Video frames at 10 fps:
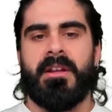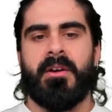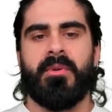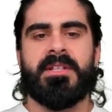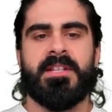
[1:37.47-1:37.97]
Now,
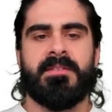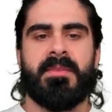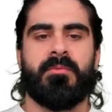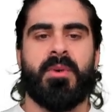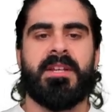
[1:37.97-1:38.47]
what does this
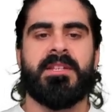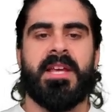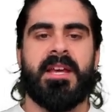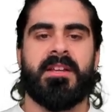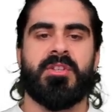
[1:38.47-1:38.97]
mean? When does
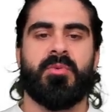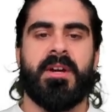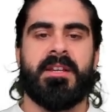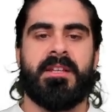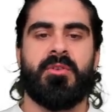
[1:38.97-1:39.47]
x
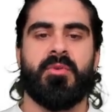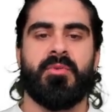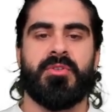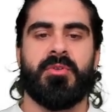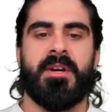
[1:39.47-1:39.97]
squared
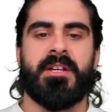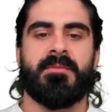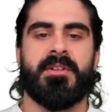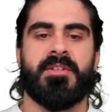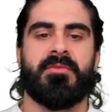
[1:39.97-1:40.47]
equal 2x
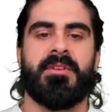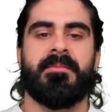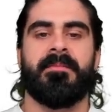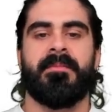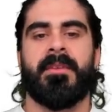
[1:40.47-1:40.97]
plus 3?
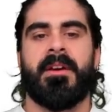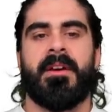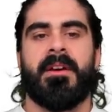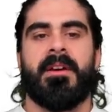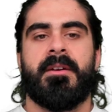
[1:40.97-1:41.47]

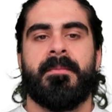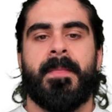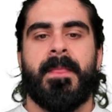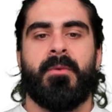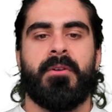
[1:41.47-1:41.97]

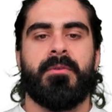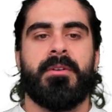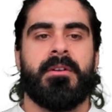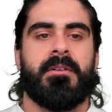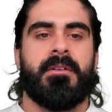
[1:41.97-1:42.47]
Well,
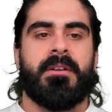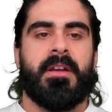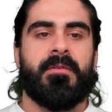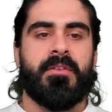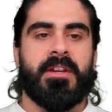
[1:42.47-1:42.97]

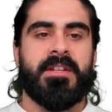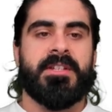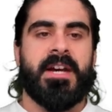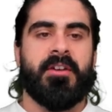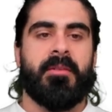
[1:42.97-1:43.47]
if you look at the
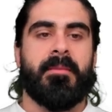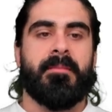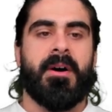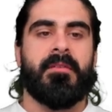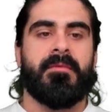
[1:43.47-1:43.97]
diagram
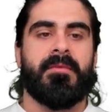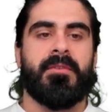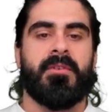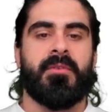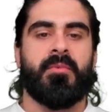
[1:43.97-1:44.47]
above,
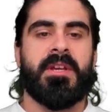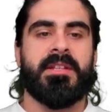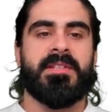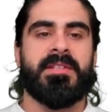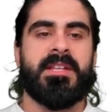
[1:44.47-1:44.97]
we
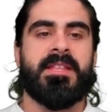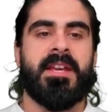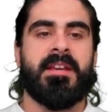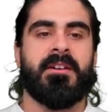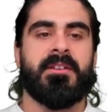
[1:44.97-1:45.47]
can see
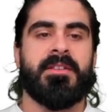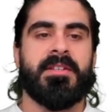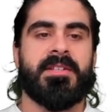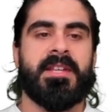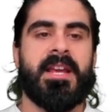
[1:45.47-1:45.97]
they are the
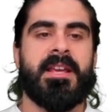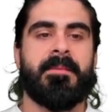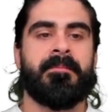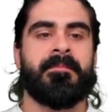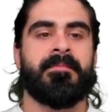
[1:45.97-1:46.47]

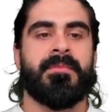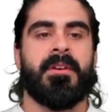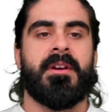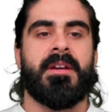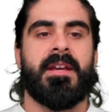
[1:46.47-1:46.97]
same
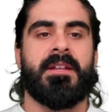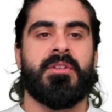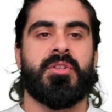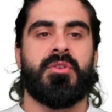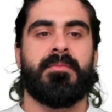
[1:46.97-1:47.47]

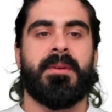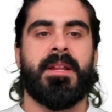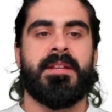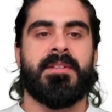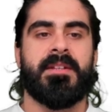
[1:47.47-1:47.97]
in two
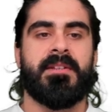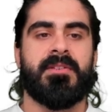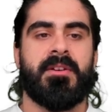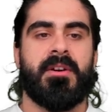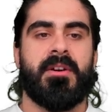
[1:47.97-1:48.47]

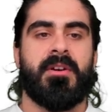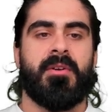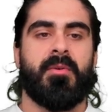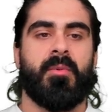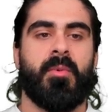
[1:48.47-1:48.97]
places,
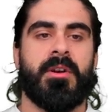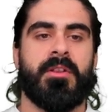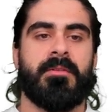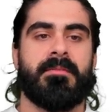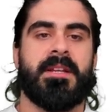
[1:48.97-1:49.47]
one of
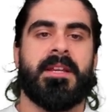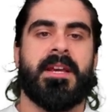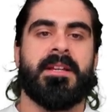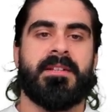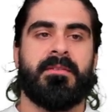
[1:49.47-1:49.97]
them being
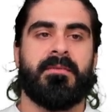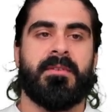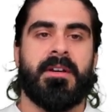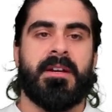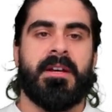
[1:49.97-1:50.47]
negative
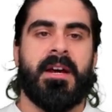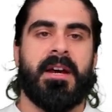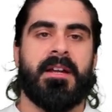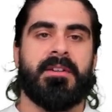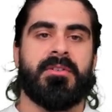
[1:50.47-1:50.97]

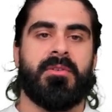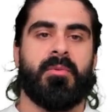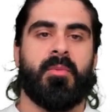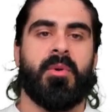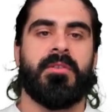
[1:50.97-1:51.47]
and
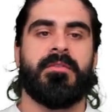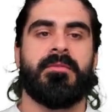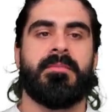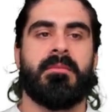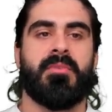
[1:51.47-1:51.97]
one of
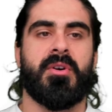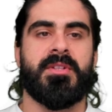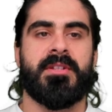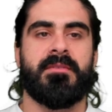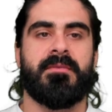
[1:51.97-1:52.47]
them being
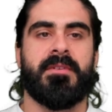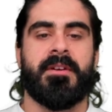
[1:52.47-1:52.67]
positive.